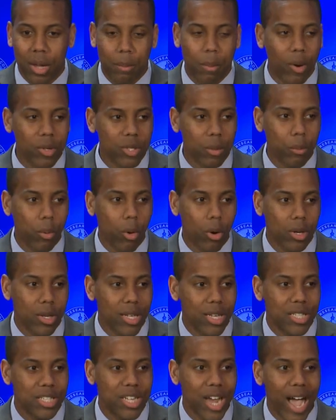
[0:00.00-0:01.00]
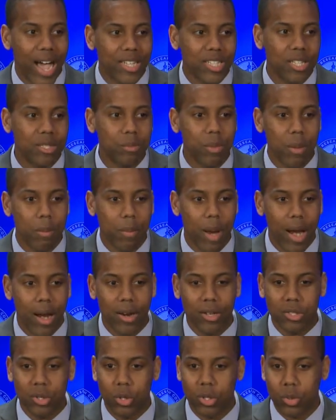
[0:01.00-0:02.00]
Most importantly, Josh has been
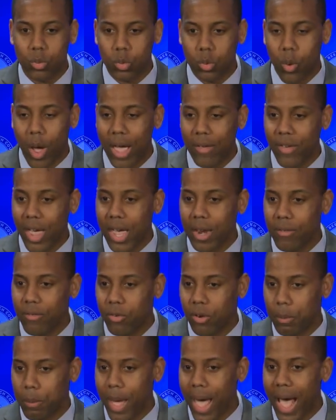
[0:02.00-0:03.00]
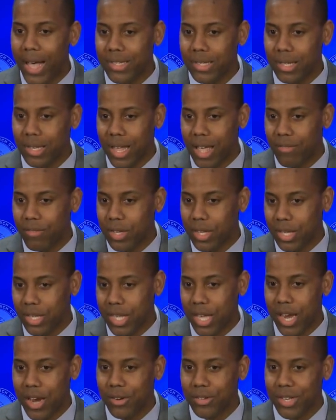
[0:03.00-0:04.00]
married to his wife, Hannah, for the past 11
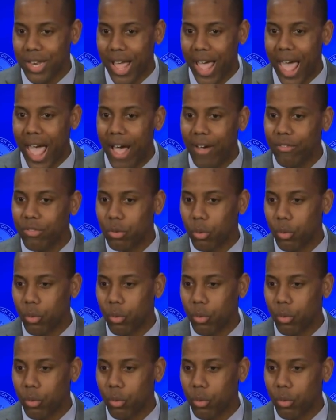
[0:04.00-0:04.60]
years, and they have